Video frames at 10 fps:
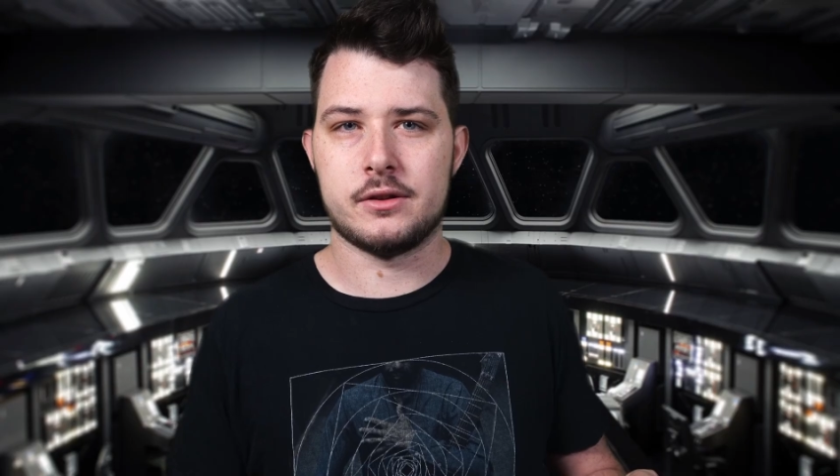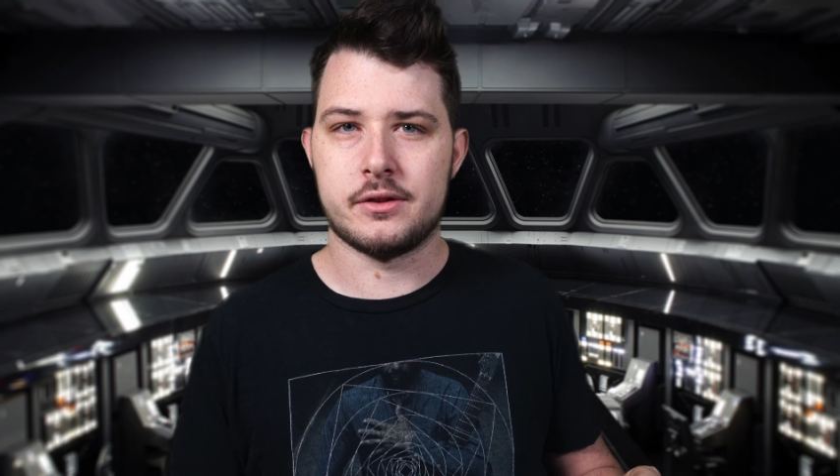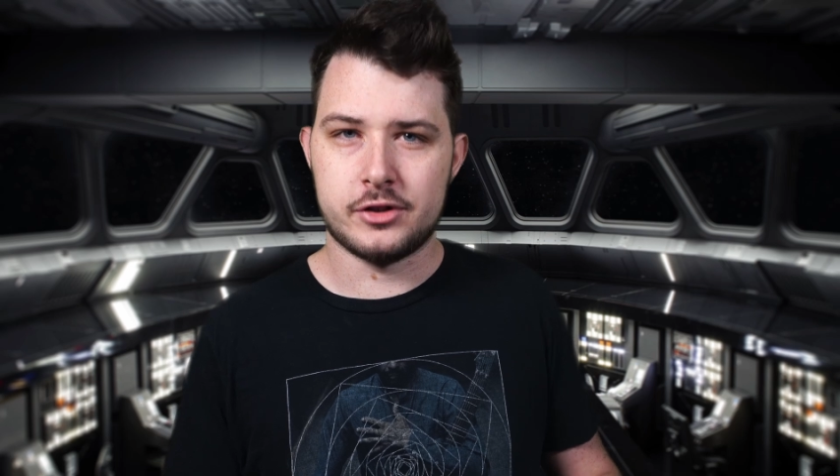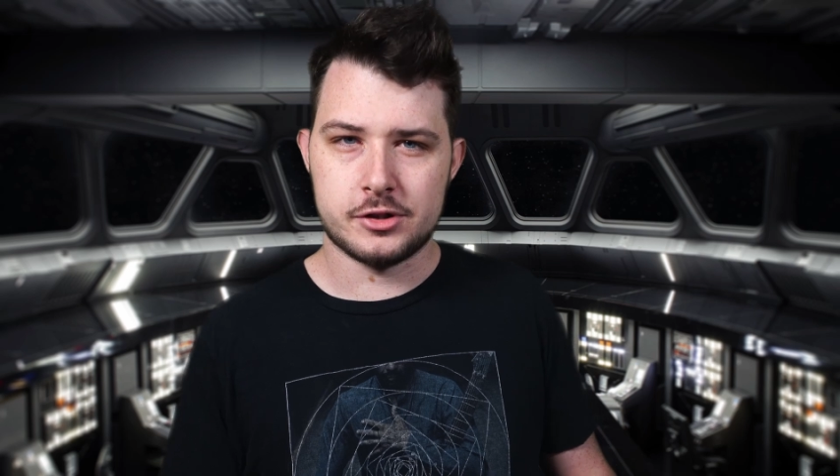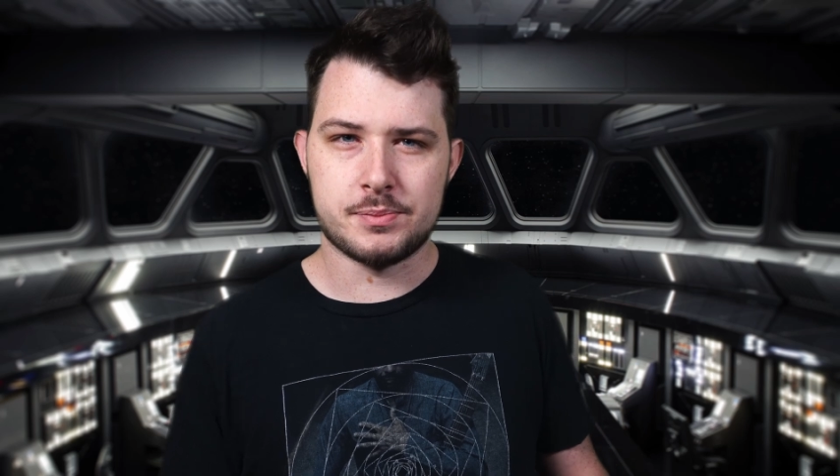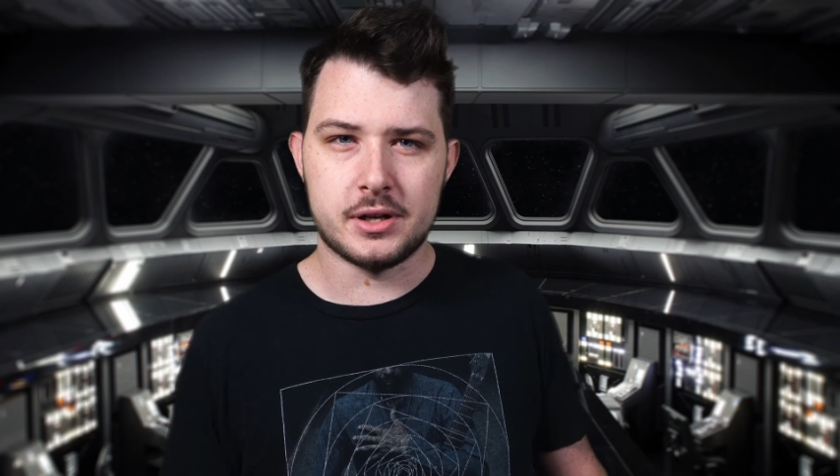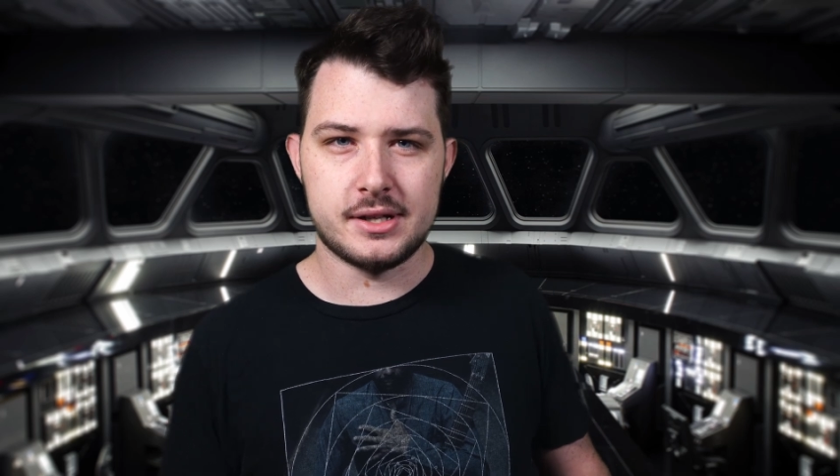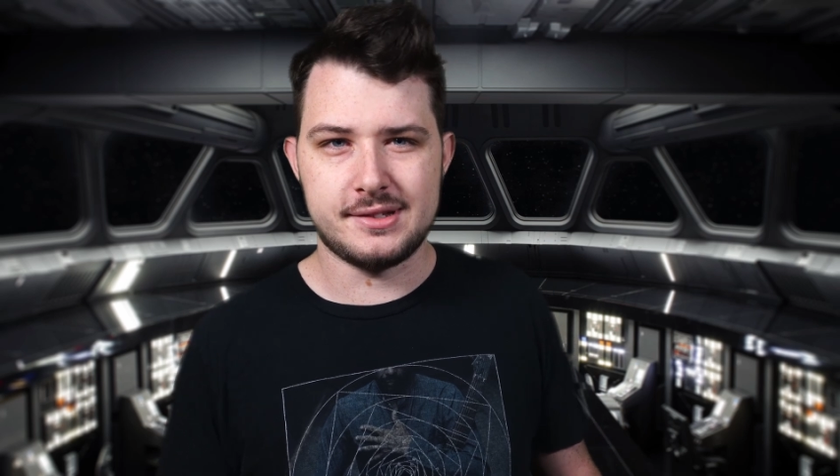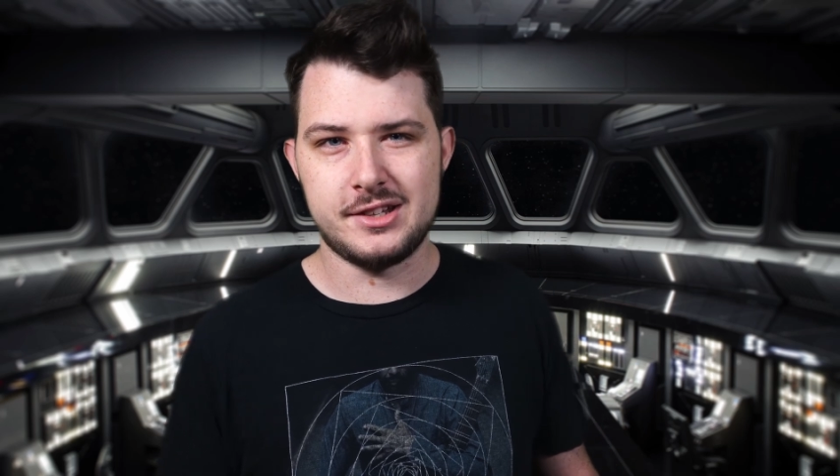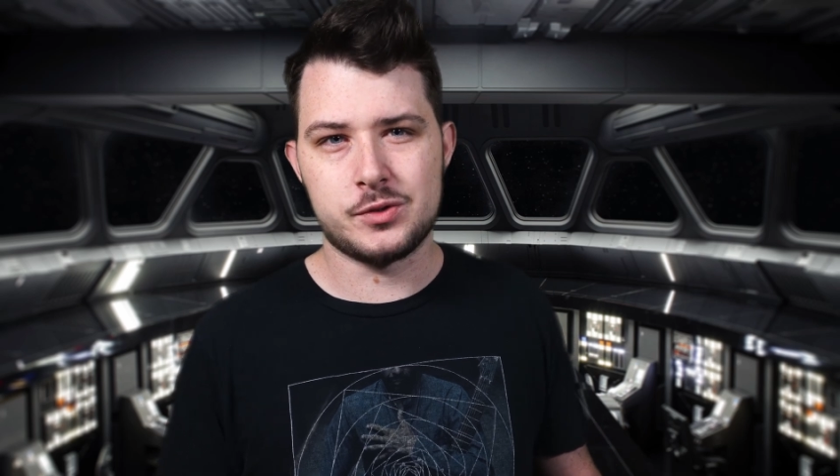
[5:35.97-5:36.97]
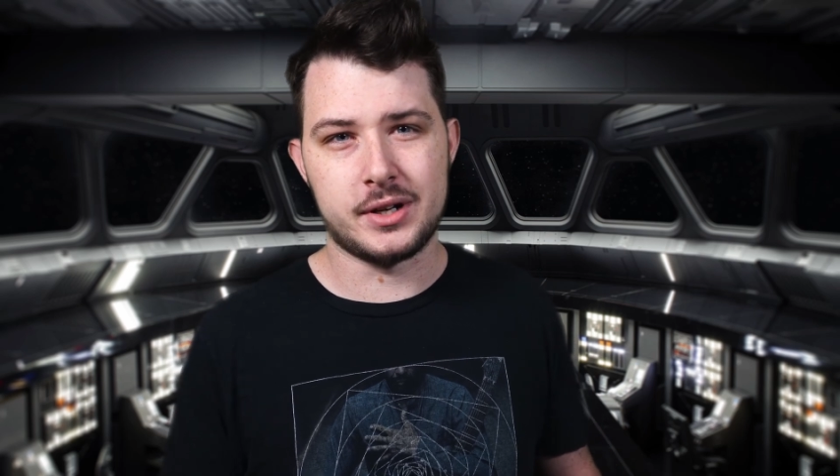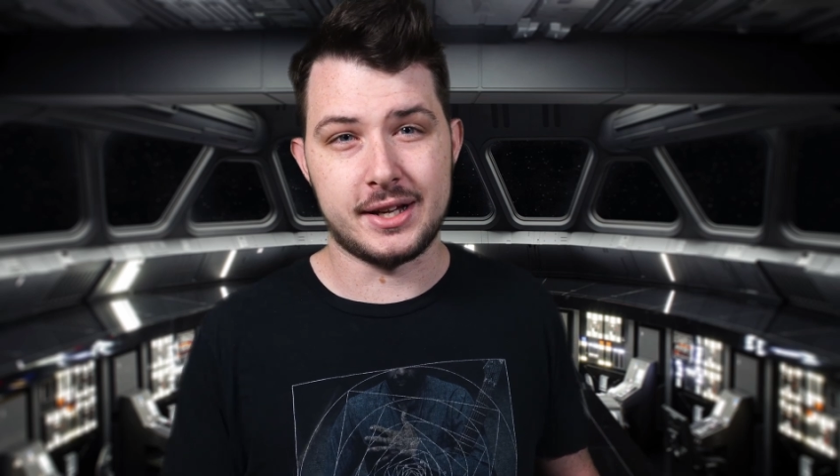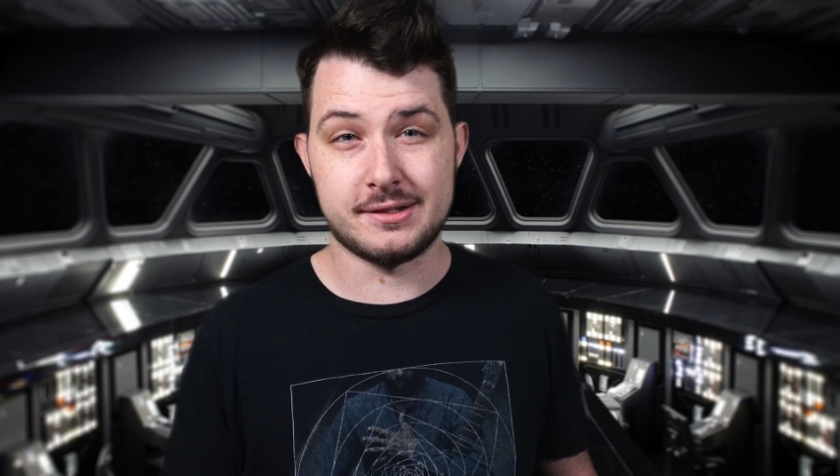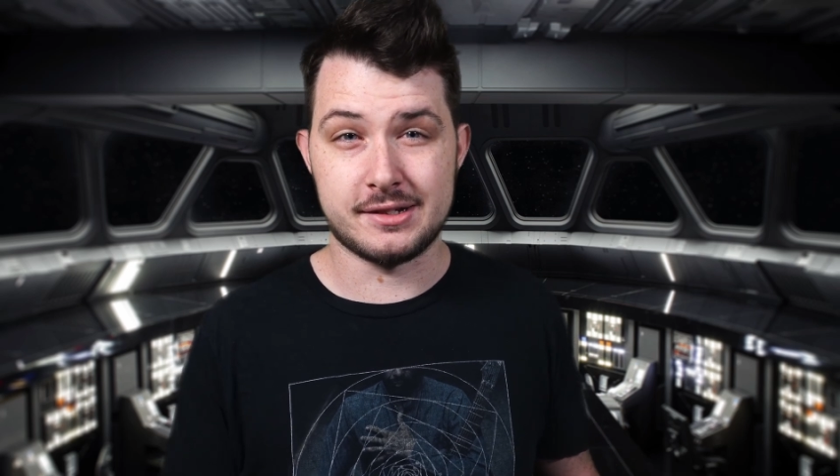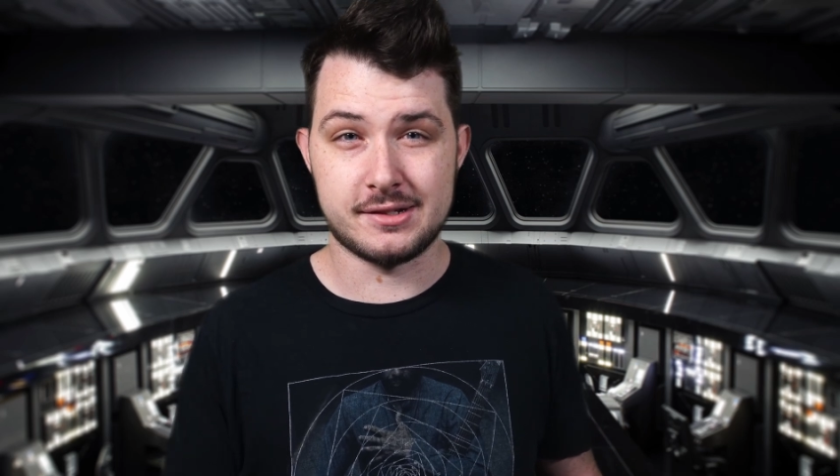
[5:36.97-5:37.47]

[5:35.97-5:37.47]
the first part is each one has a